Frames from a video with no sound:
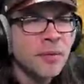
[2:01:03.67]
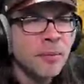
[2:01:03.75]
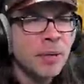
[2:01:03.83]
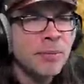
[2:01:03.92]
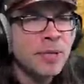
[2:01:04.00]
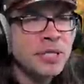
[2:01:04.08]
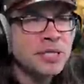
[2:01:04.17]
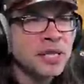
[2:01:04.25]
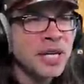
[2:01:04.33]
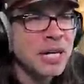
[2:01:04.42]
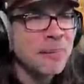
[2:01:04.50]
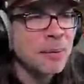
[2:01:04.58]
maybe it's
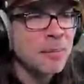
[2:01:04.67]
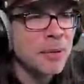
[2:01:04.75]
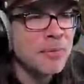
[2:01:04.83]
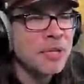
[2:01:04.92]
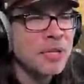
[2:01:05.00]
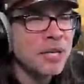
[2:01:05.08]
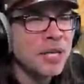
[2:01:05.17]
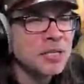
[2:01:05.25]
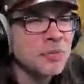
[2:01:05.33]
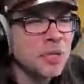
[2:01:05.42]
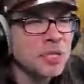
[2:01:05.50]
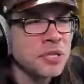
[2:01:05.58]
not, but maybe the
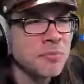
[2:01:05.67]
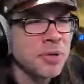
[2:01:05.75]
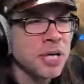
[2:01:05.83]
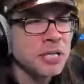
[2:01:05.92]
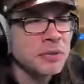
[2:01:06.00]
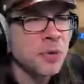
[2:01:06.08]
next one's the best